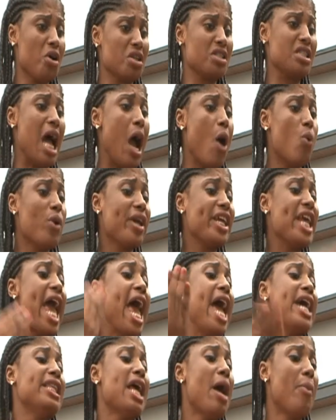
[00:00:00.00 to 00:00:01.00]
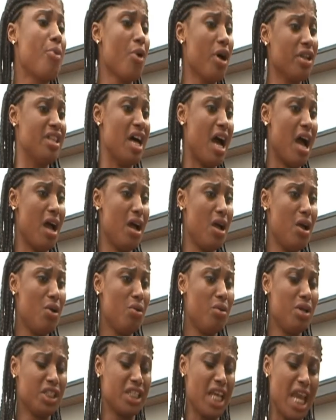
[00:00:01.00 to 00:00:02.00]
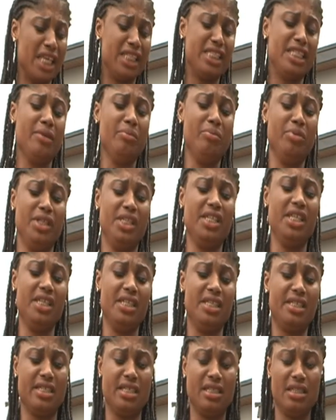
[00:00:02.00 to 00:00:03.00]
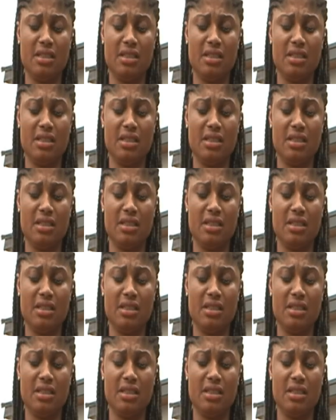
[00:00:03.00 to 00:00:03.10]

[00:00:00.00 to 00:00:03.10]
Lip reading: us, and we get elder brother. Which kind of thing be this?